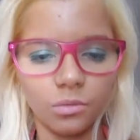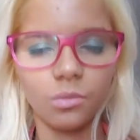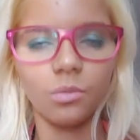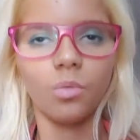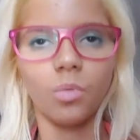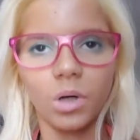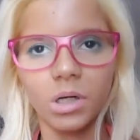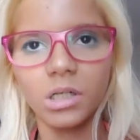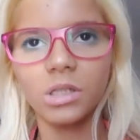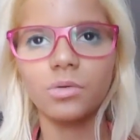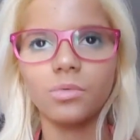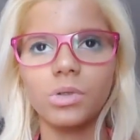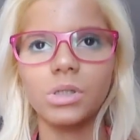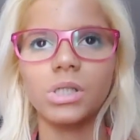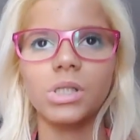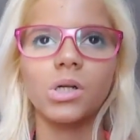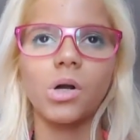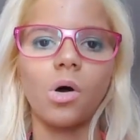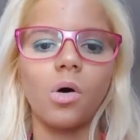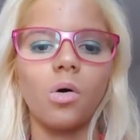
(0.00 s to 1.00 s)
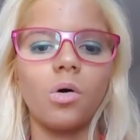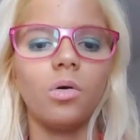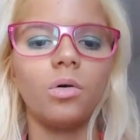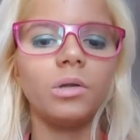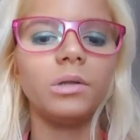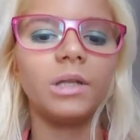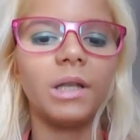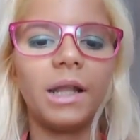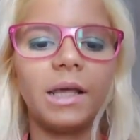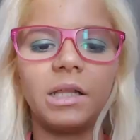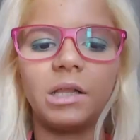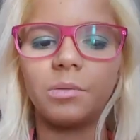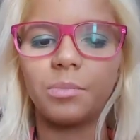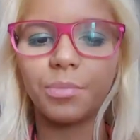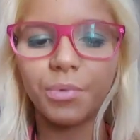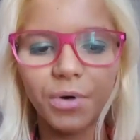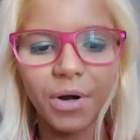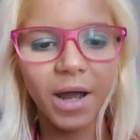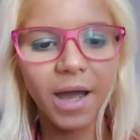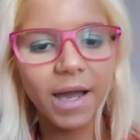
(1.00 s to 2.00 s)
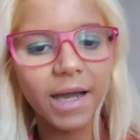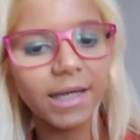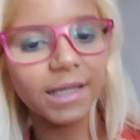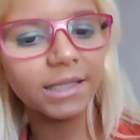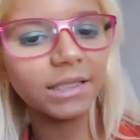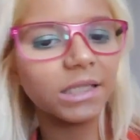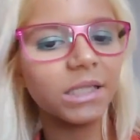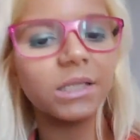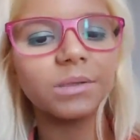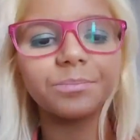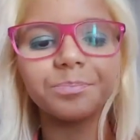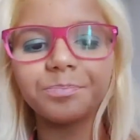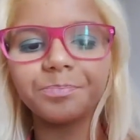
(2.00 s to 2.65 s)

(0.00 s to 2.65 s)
what it was called, like the price,